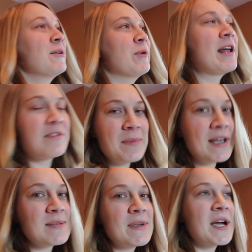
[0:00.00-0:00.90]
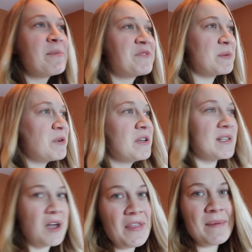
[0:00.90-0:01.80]
whatever makes me comfortable
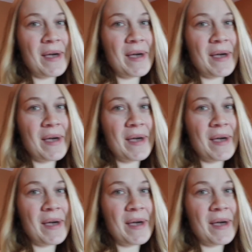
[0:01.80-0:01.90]
is all that